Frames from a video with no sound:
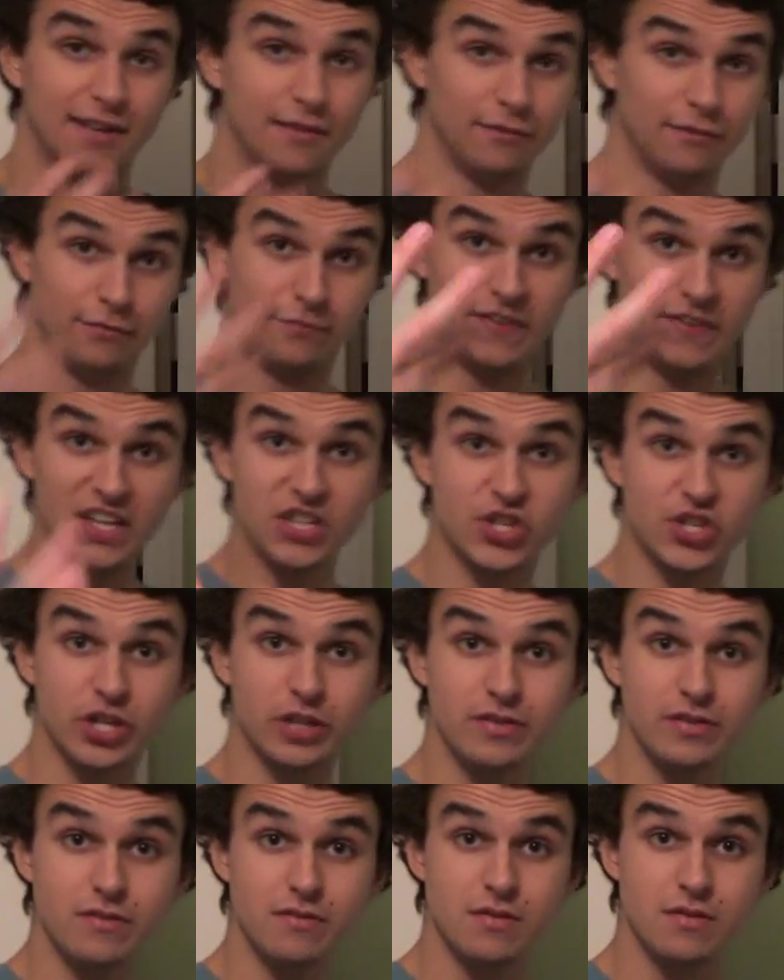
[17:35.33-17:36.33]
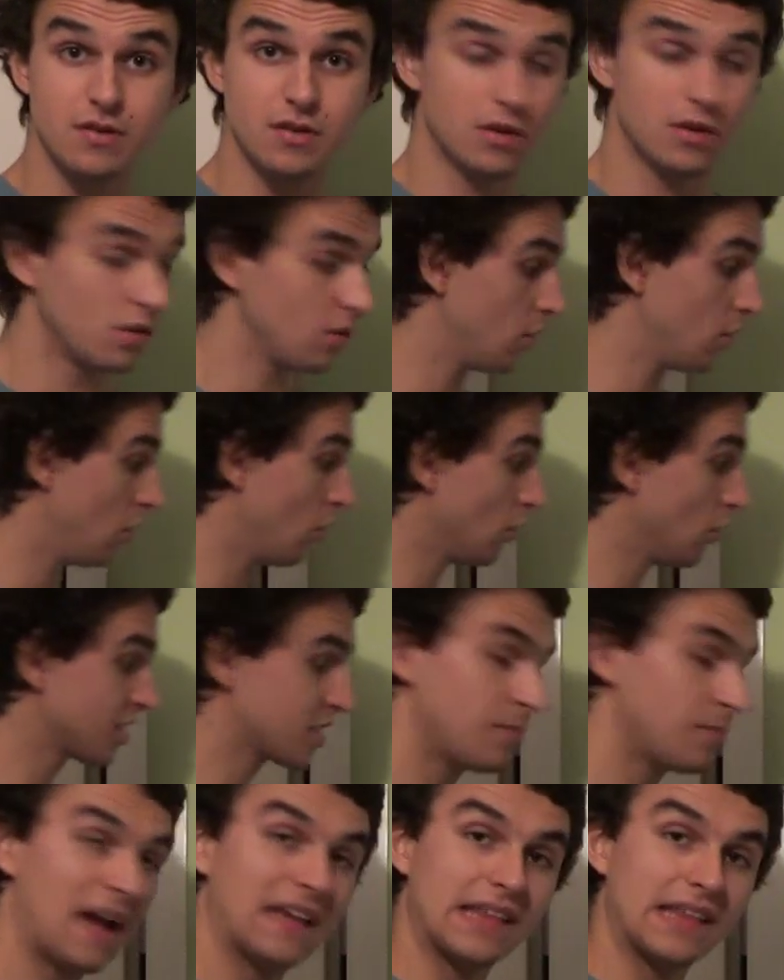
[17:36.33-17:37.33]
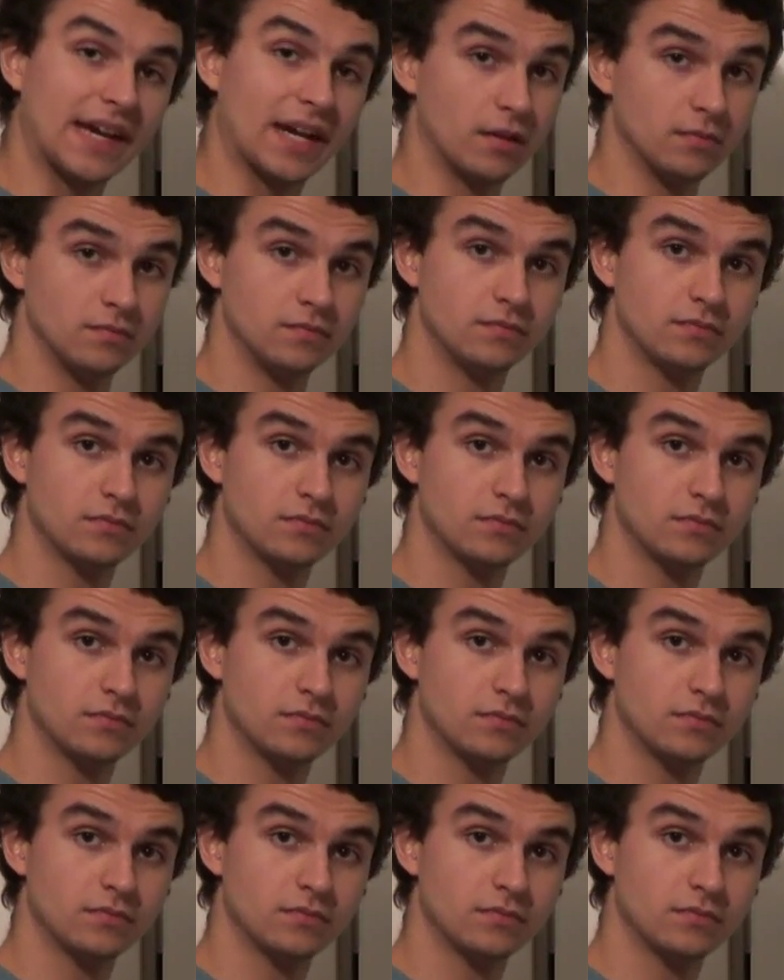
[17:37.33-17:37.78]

vision or smelling?